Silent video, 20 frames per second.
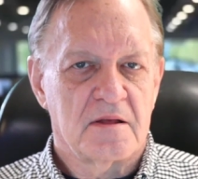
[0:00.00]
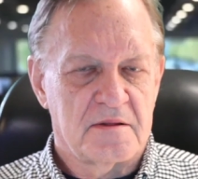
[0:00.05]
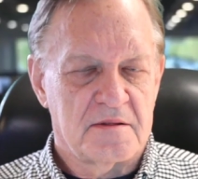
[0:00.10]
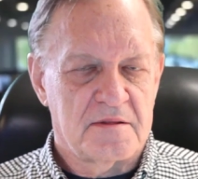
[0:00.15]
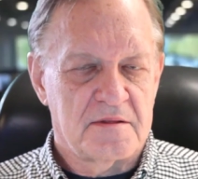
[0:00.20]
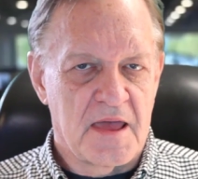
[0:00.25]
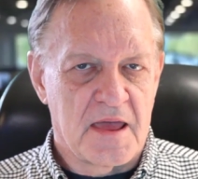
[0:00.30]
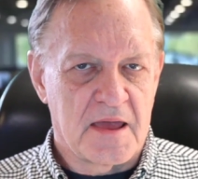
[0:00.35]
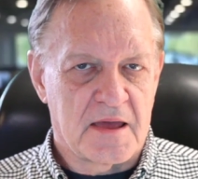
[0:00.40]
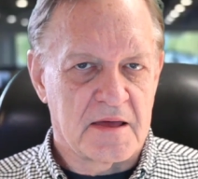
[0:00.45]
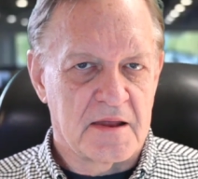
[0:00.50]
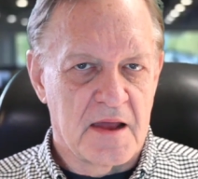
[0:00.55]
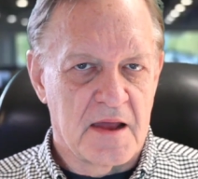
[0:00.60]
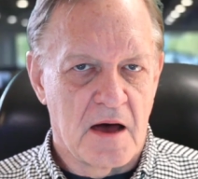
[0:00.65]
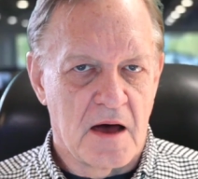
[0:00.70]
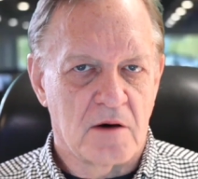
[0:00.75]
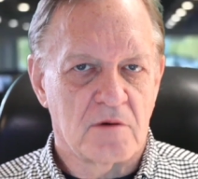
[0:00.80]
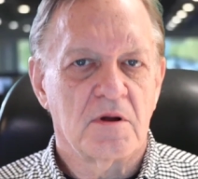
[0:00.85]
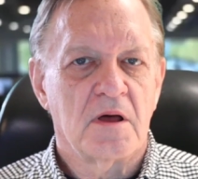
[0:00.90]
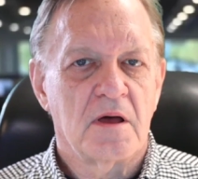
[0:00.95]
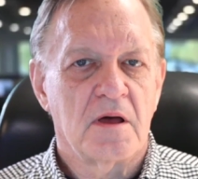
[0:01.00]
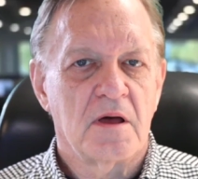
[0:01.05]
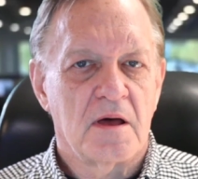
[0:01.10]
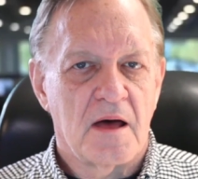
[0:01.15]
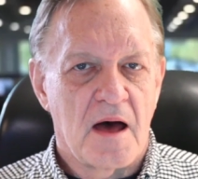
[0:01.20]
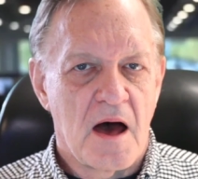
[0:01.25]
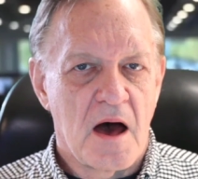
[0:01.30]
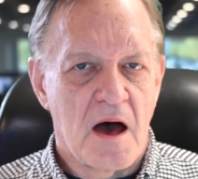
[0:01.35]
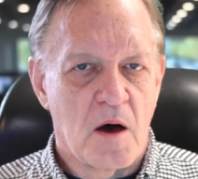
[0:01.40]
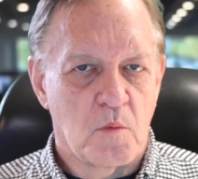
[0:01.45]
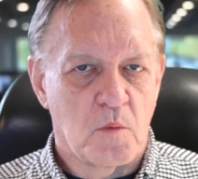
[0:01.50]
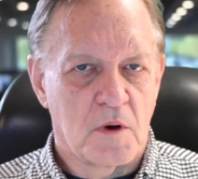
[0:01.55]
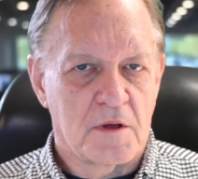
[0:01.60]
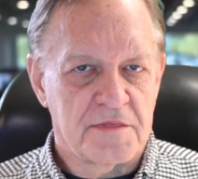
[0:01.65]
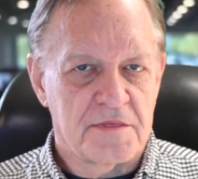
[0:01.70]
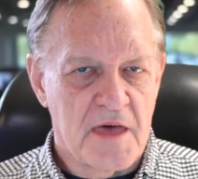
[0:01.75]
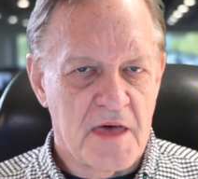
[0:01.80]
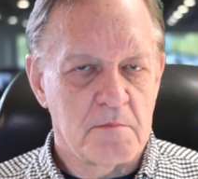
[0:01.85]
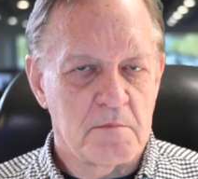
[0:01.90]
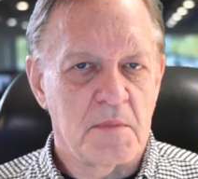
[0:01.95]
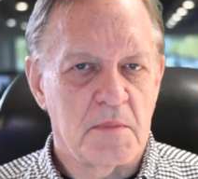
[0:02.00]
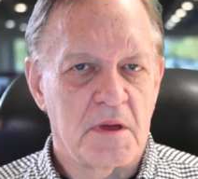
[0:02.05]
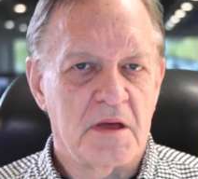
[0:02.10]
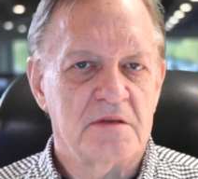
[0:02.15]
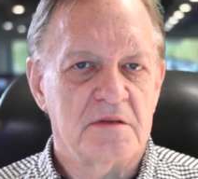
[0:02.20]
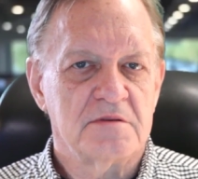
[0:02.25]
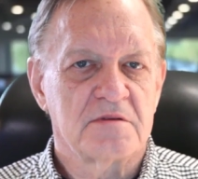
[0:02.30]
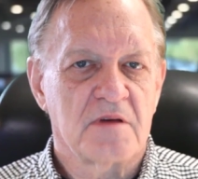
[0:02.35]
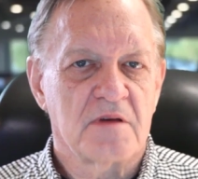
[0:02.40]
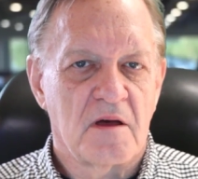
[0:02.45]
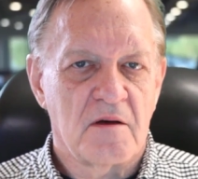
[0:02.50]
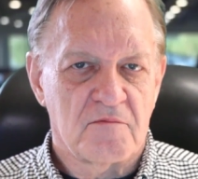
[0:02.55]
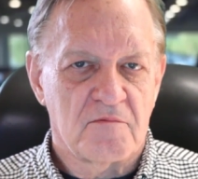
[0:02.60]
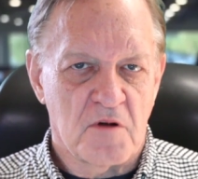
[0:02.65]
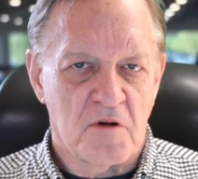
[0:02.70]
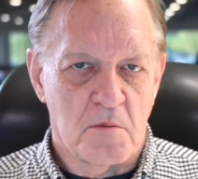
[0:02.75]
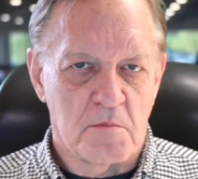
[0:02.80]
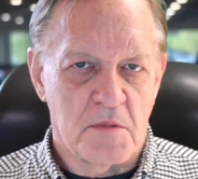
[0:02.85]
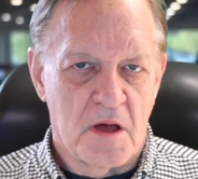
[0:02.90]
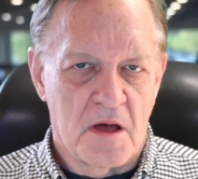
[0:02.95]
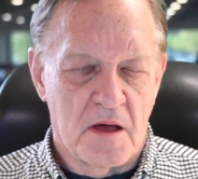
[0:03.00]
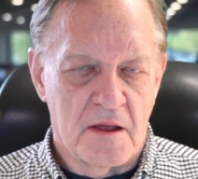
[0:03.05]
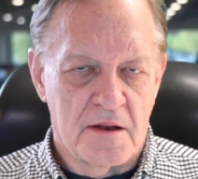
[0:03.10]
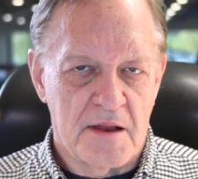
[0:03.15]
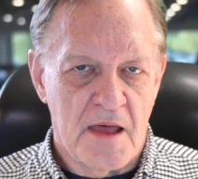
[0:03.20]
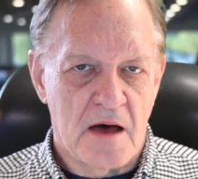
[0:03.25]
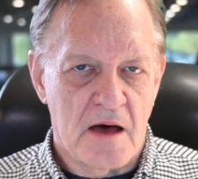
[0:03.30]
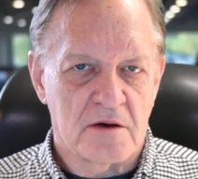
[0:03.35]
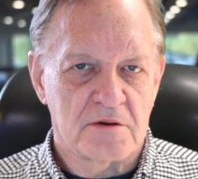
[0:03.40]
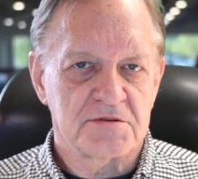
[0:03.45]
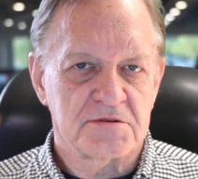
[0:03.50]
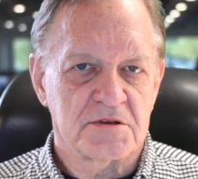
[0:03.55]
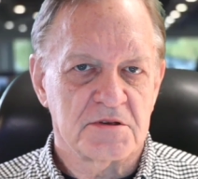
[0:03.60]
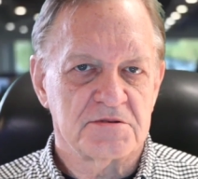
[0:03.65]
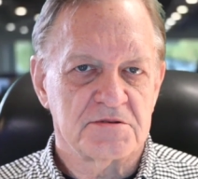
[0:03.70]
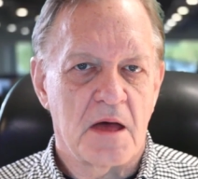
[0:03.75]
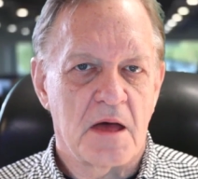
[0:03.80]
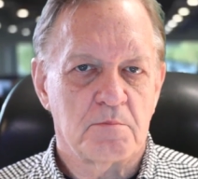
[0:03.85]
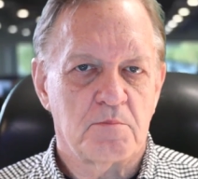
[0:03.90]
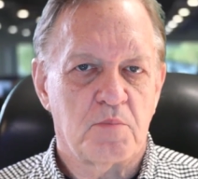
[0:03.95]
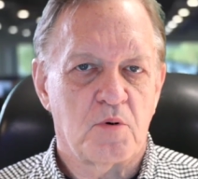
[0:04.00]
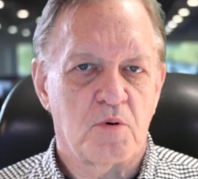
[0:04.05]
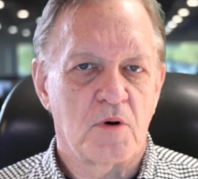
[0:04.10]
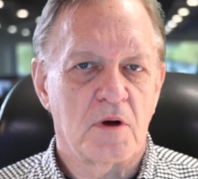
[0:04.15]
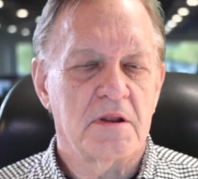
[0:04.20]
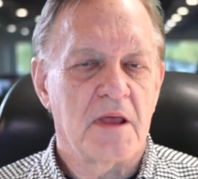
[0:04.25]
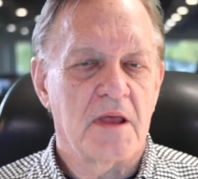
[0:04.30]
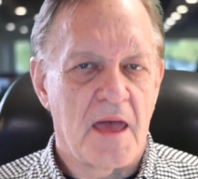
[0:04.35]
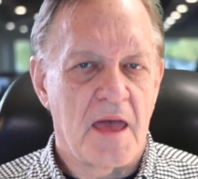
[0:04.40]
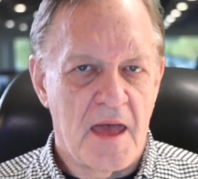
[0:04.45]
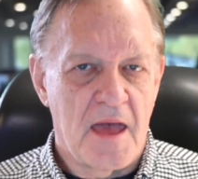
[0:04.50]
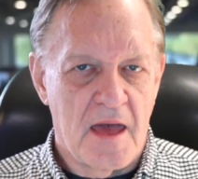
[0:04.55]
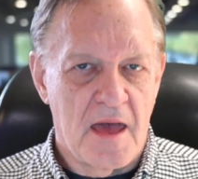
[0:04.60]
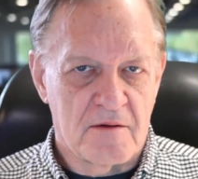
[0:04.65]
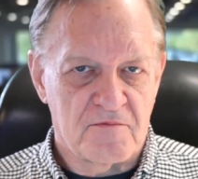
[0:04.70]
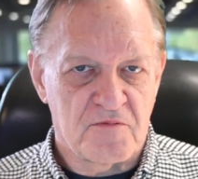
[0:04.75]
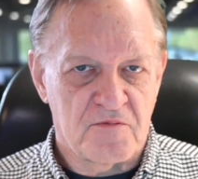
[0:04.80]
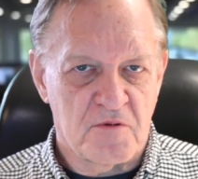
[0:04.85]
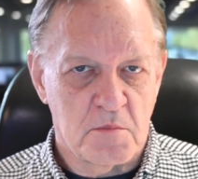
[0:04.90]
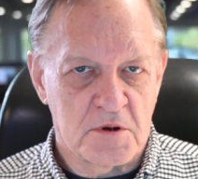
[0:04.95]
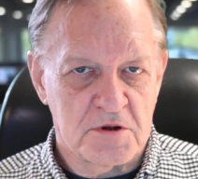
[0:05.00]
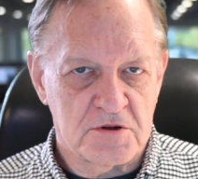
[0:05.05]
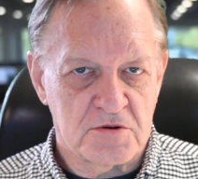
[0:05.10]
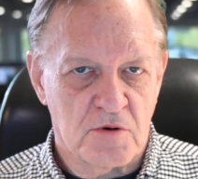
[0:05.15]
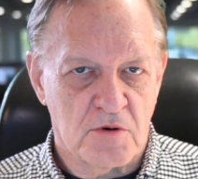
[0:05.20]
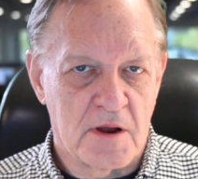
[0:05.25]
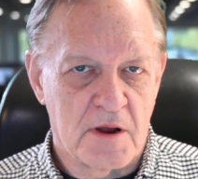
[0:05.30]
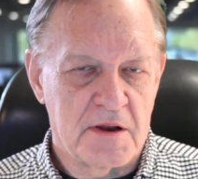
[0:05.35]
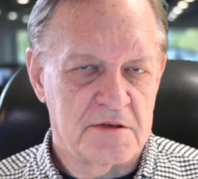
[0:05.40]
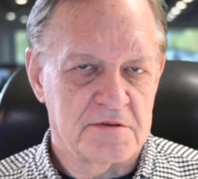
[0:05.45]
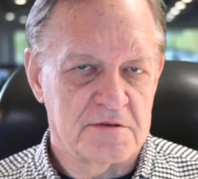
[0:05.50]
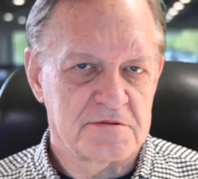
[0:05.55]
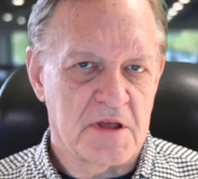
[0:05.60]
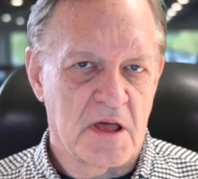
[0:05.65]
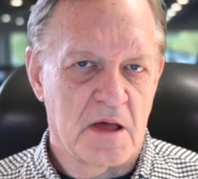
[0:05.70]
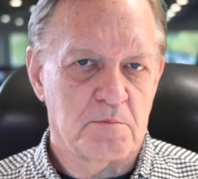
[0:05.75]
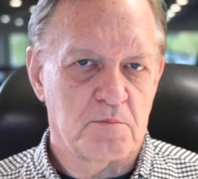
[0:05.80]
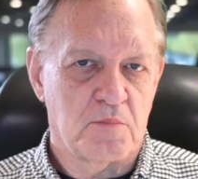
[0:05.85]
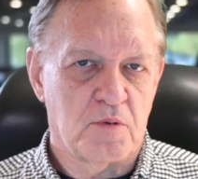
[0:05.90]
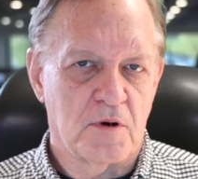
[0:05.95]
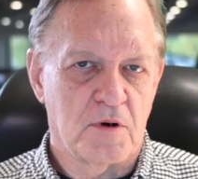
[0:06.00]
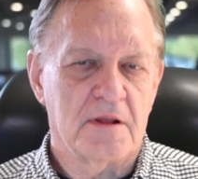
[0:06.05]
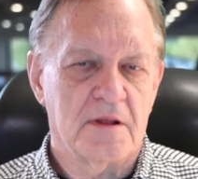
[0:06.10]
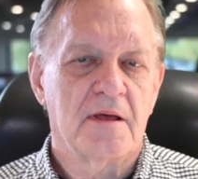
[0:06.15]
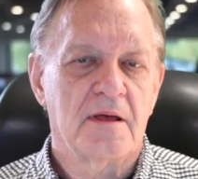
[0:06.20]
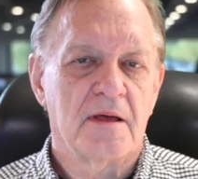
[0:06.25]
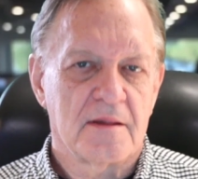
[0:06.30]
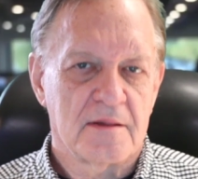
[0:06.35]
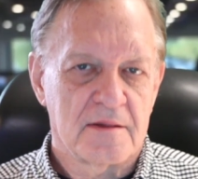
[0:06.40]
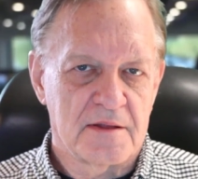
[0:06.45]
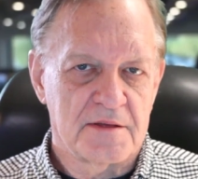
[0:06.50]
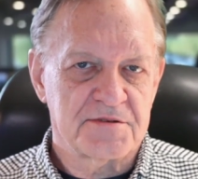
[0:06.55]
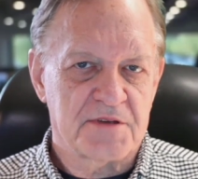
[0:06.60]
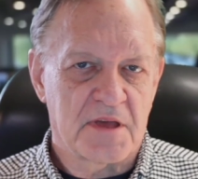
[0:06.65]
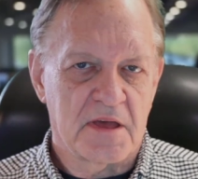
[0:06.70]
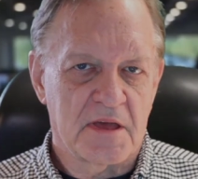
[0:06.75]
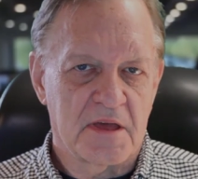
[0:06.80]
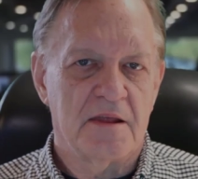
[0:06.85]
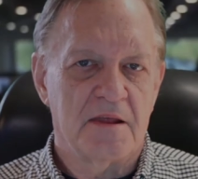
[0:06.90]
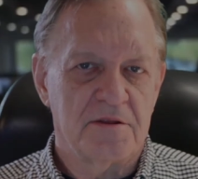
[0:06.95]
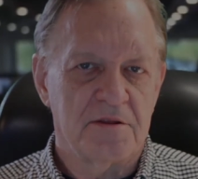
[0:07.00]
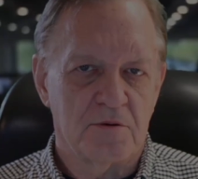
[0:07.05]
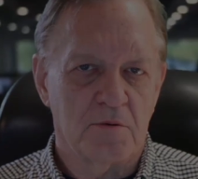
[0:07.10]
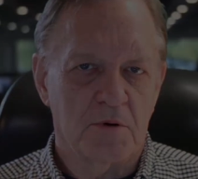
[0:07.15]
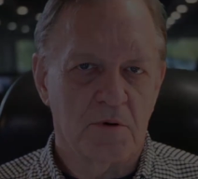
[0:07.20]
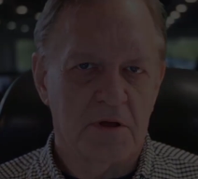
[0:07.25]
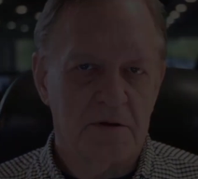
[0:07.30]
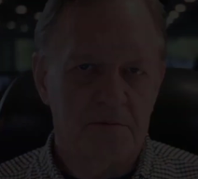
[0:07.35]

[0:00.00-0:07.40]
taken out, what that means from the analysis standpoint and from a trading standpoint. Let's get into it.